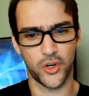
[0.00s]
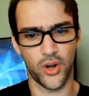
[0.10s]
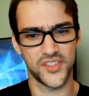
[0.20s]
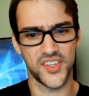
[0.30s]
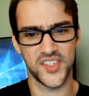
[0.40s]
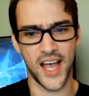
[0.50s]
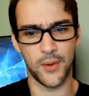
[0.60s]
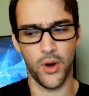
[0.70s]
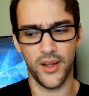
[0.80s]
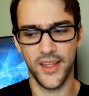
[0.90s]
across the
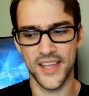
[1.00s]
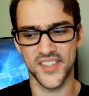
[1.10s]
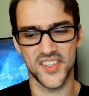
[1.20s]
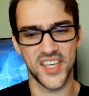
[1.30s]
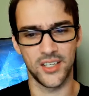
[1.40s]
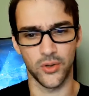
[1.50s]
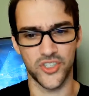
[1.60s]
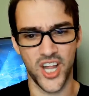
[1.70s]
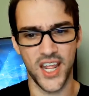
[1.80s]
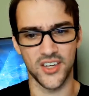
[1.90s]
sidewalk as the signal
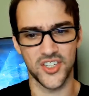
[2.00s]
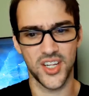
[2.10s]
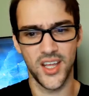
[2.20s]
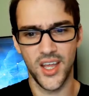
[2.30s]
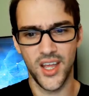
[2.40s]
changed.